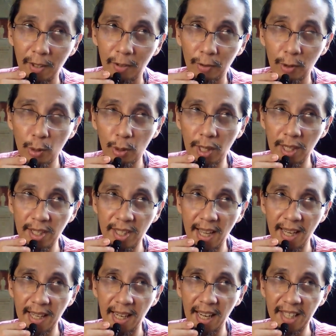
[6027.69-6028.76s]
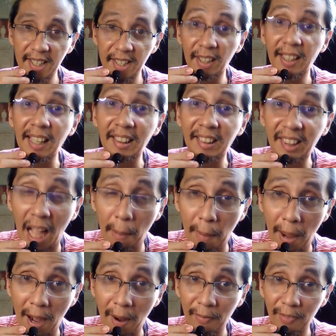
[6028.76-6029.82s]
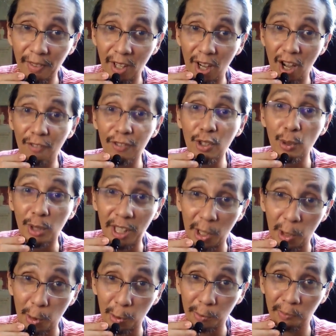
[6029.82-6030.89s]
you can say, it's the Gintama of Yu-Gi-Oh!